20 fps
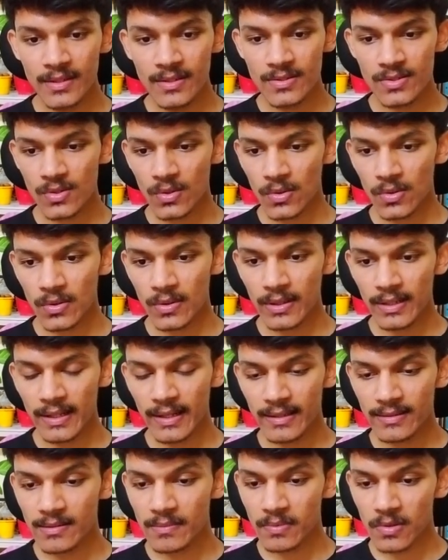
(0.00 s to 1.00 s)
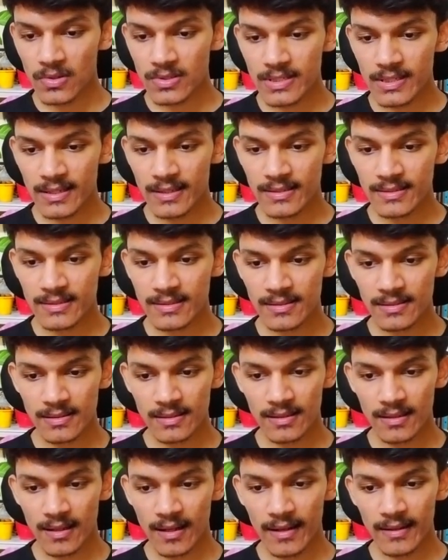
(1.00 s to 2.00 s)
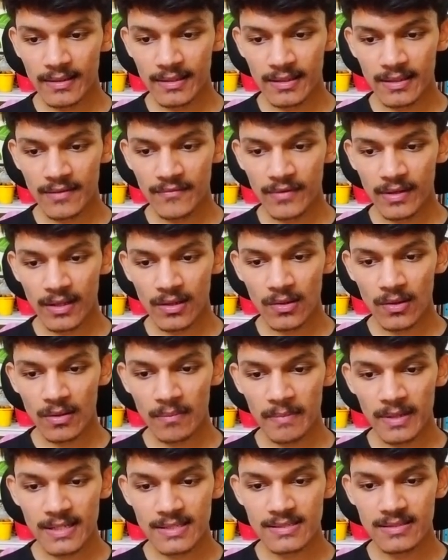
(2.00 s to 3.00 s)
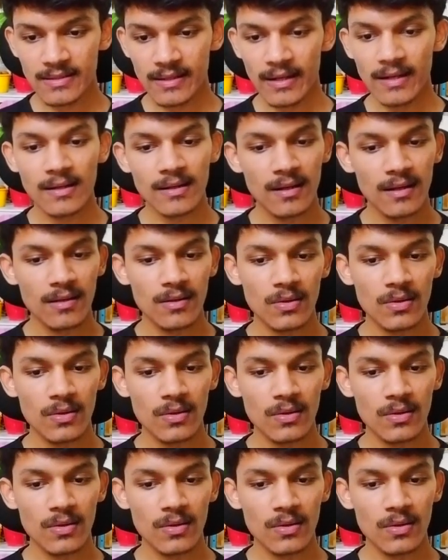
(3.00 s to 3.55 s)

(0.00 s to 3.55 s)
So in the projects, I did a Verilog based train